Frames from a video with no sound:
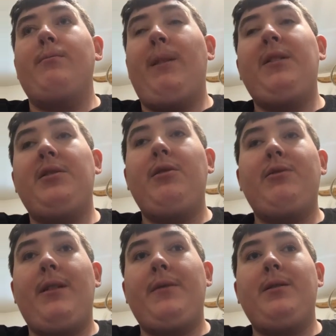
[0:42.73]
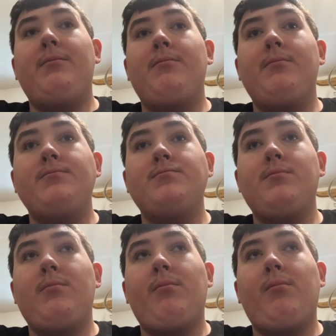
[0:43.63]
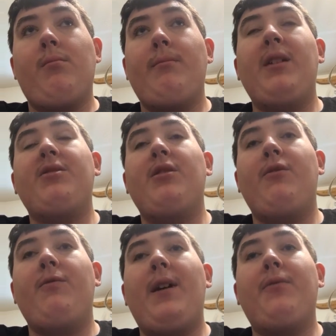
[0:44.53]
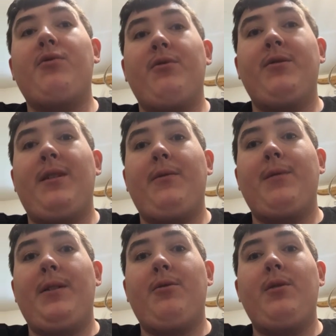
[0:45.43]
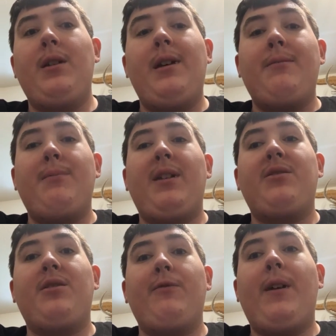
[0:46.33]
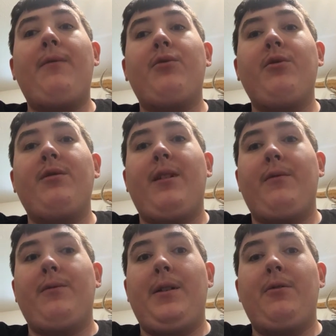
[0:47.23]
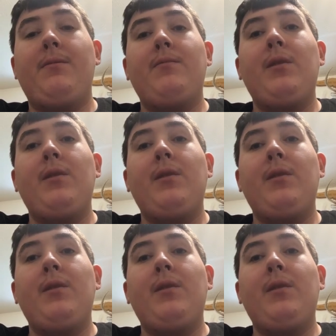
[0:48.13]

Matthew 7, Matthew 5 through 7 rather, Matthew 5 through 7 rather,